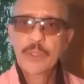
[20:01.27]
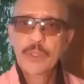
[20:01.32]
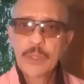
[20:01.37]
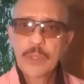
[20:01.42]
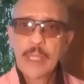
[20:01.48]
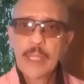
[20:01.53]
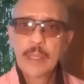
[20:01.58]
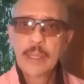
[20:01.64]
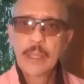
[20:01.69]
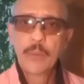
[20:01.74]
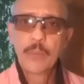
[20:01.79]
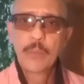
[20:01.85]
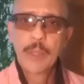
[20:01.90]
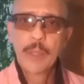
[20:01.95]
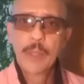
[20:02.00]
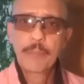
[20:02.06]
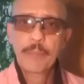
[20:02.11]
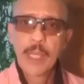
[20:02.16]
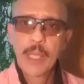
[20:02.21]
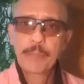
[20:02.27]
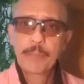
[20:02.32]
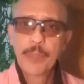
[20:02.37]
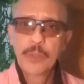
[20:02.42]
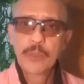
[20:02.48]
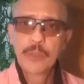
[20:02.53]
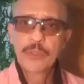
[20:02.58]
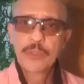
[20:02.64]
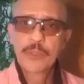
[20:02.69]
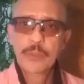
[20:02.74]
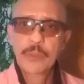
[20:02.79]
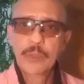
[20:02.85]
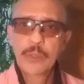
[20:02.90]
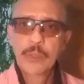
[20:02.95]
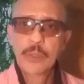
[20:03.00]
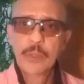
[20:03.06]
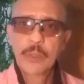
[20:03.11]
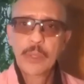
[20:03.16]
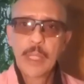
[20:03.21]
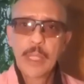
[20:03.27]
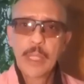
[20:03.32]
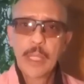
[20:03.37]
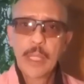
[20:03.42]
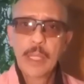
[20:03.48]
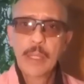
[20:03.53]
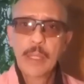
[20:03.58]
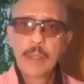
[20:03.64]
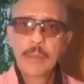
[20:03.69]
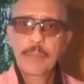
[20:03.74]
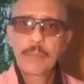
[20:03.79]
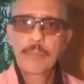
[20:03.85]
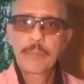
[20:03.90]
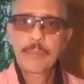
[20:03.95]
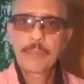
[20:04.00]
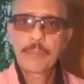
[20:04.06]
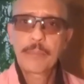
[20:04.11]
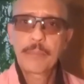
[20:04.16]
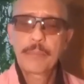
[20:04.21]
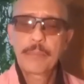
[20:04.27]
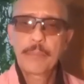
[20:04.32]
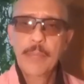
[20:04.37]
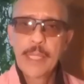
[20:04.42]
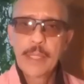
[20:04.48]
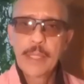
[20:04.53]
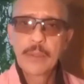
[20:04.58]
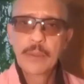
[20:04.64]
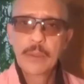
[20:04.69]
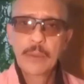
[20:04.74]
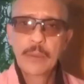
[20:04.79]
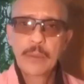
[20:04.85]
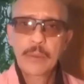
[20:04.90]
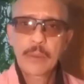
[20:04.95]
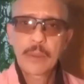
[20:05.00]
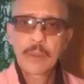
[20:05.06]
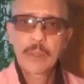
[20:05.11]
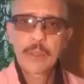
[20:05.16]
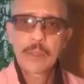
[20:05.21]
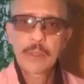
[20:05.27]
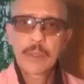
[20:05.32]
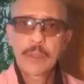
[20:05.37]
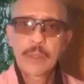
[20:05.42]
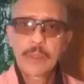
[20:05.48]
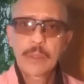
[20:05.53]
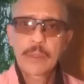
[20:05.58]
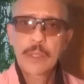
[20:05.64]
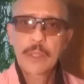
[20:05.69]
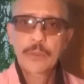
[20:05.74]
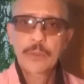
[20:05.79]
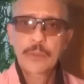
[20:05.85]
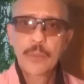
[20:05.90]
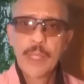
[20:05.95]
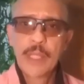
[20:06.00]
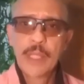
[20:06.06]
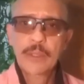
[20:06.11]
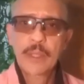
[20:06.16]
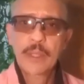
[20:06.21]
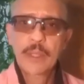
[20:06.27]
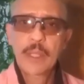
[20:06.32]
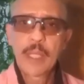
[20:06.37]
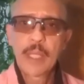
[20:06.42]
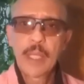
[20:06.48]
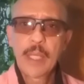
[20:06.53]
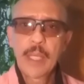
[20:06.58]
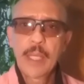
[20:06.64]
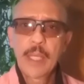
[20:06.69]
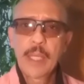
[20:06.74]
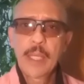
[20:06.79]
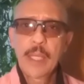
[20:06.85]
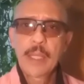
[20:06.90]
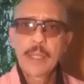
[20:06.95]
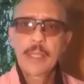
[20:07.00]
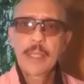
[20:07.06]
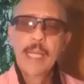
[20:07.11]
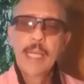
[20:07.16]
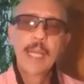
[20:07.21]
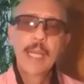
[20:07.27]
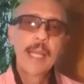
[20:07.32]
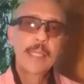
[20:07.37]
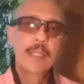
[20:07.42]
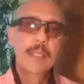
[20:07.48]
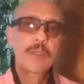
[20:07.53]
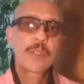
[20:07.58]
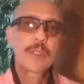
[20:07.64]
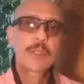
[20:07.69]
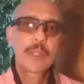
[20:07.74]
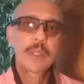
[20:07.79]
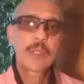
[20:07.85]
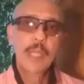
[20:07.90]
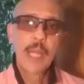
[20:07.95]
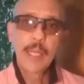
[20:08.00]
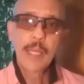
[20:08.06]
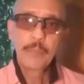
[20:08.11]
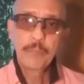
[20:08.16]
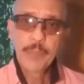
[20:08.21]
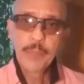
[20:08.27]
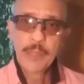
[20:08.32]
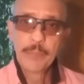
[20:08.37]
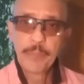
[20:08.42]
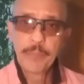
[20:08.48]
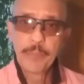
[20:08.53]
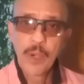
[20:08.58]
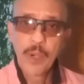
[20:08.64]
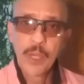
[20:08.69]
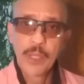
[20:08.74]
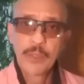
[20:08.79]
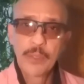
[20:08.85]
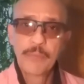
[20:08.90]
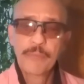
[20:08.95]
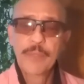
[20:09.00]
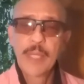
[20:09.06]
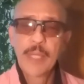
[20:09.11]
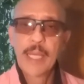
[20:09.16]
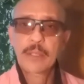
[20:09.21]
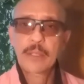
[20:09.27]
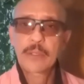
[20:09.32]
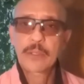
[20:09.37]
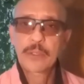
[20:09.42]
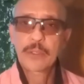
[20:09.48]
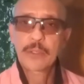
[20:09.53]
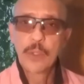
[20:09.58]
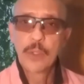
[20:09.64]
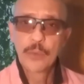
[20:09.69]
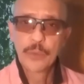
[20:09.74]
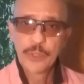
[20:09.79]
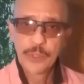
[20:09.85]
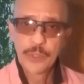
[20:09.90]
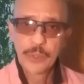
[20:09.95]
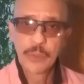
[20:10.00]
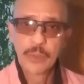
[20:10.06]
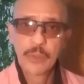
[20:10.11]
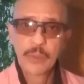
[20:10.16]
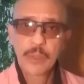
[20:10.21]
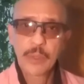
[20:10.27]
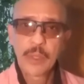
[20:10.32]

dealing with my personal medical situation, that I could not be part of that social